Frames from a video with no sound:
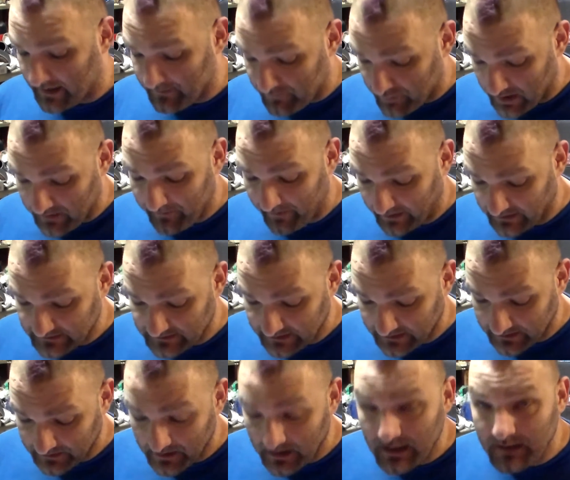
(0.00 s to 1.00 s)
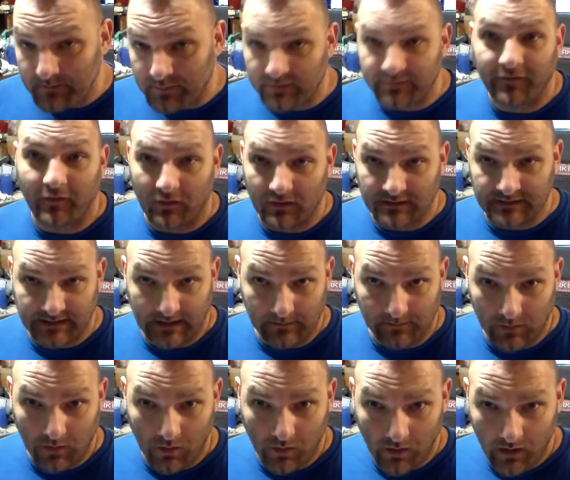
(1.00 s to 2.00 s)
and pre-painting before
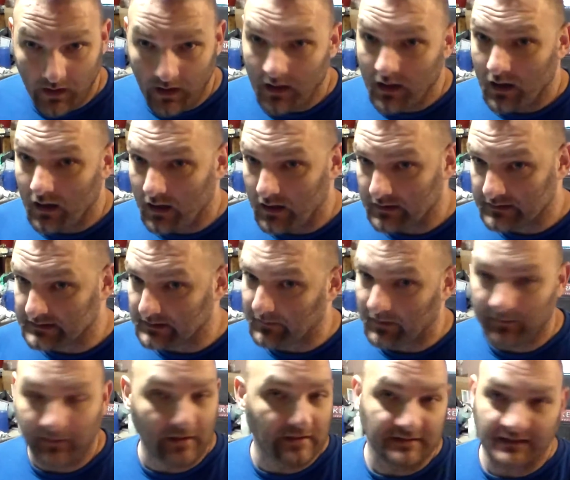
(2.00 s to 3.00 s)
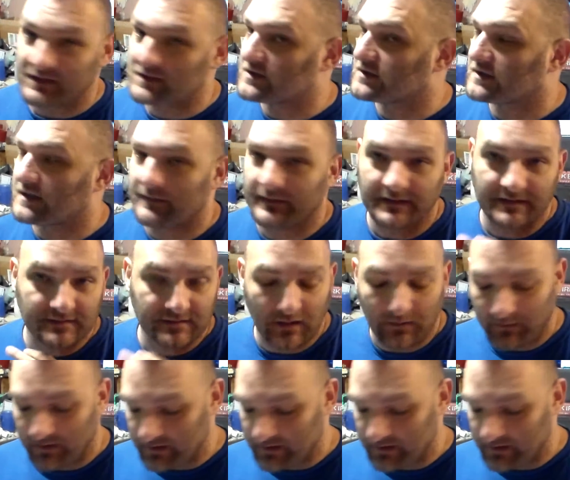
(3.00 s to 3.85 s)
assembly because it's just going to be so